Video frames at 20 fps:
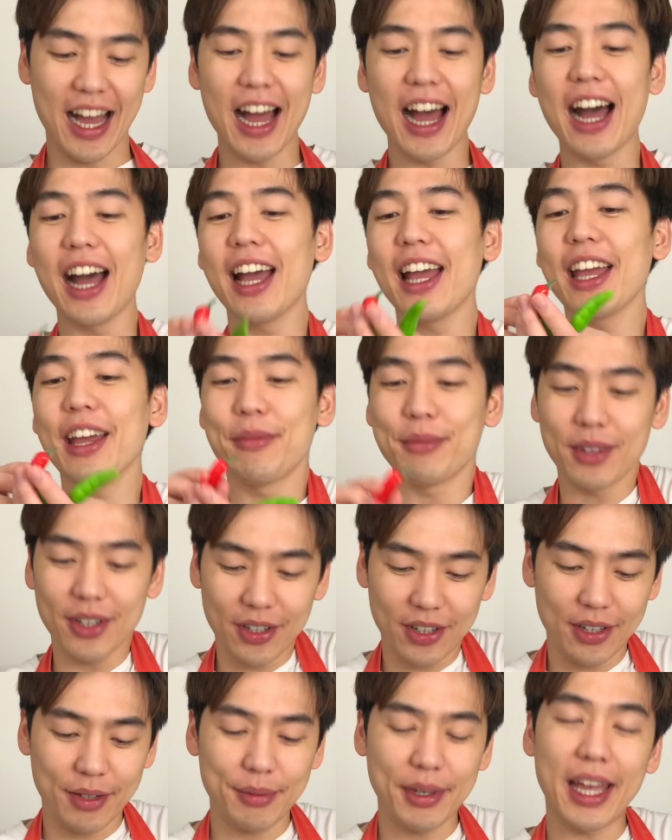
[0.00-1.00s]
I am not going
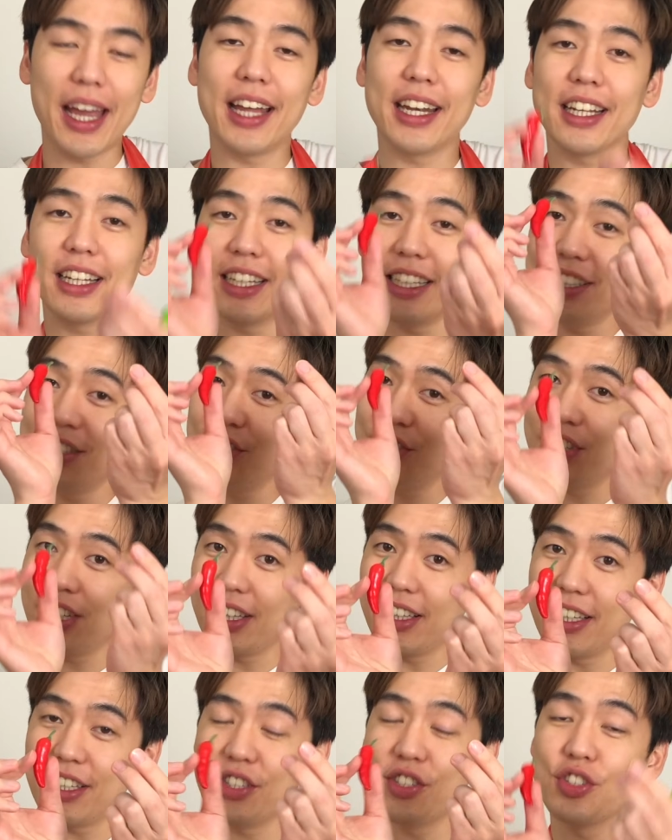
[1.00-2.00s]
to be adding these
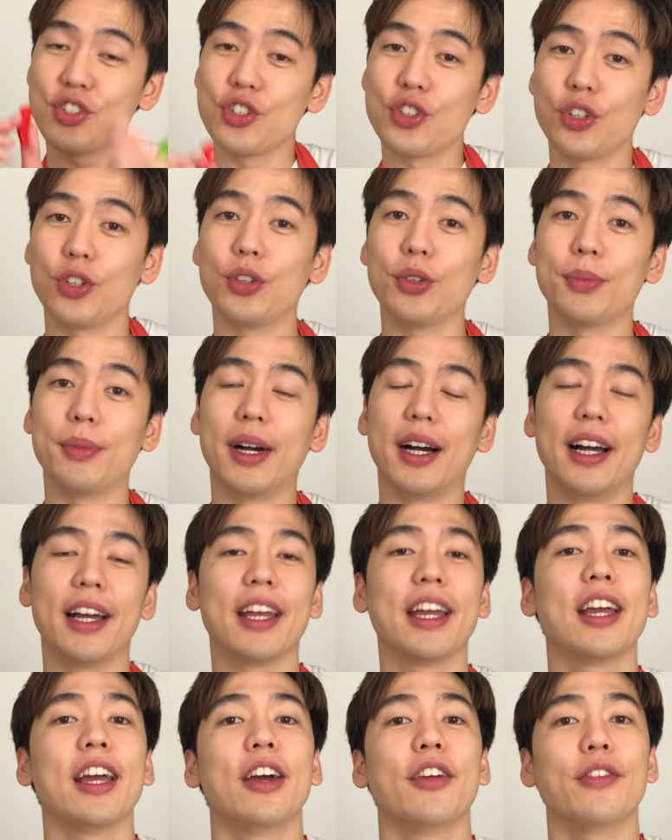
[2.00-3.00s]
chilies to my
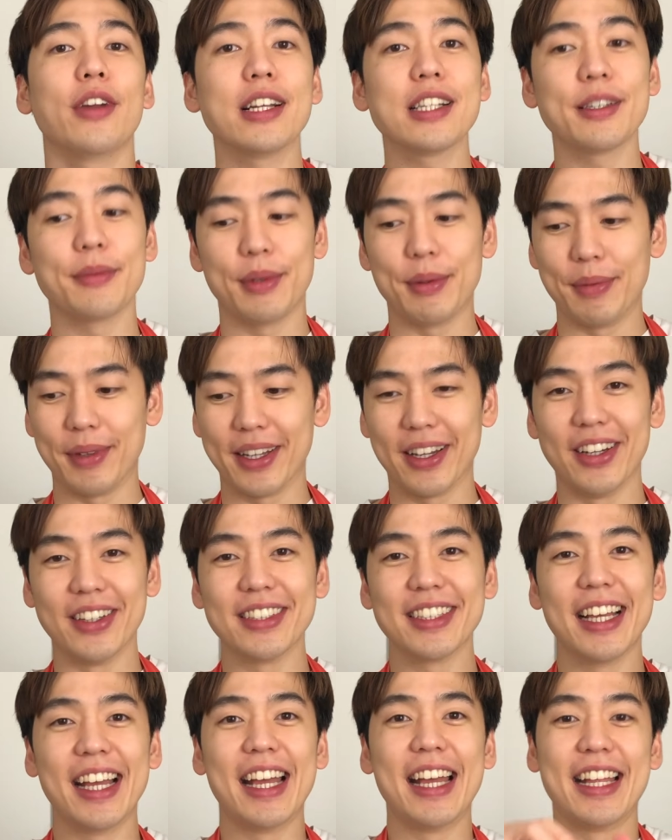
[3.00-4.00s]
recipe because
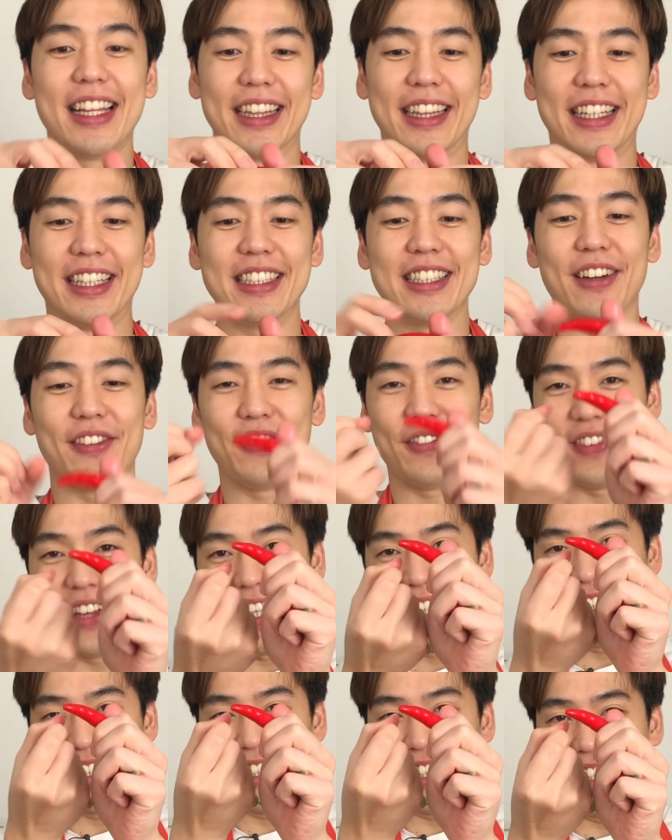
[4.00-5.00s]
these are fake
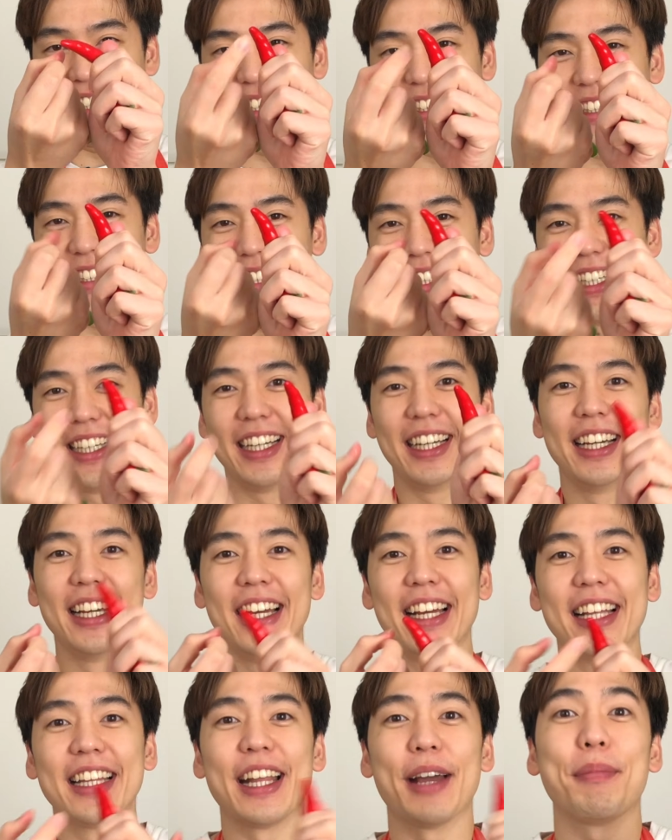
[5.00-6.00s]
chilies.
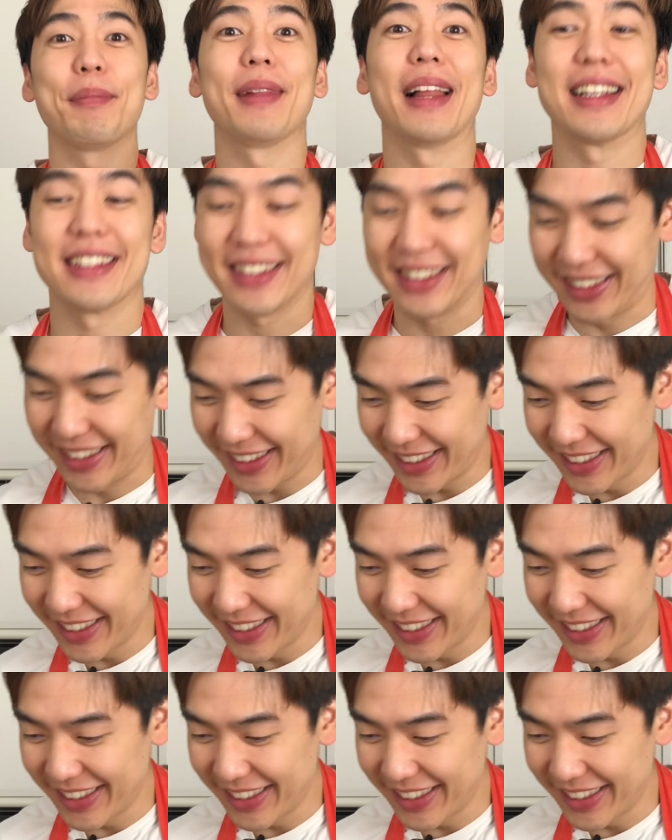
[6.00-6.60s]
They're plastic.